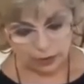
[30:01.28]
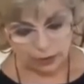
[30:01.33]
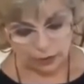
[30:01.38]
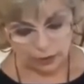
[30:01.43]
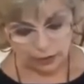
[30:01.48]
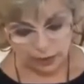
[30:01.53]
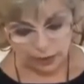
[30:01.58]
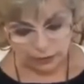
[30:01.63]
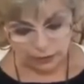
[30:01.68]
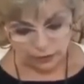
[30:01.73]

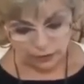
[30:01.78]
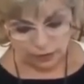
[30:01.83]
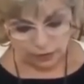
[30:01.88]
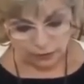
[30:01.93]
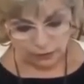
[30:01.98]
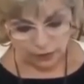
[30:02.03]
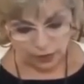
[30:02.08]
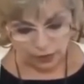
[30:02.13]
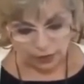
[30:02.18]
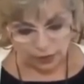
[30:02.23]
The
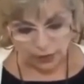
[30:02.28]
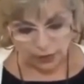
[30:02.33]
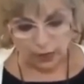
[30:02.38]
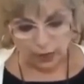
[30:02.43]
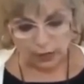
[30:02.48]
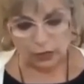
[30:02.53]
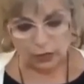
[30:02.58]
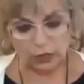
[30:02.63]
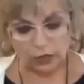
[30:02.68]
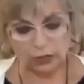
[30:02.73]
levels of
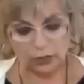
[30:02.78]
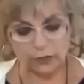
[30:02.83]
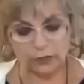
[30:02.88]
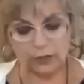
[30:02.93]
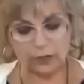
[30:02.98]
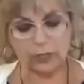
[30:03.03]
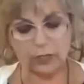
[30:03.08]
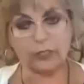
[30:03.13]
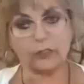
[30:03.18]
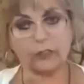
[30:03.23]

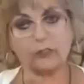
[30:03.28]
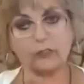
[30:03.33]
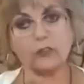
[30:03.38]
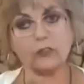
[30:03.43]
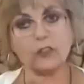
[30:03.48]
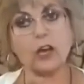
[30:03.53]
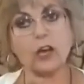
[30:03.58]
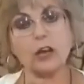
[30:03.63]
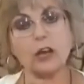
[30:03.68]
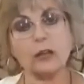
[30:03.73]
technology, the length
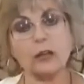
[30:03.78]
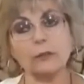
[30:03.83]
of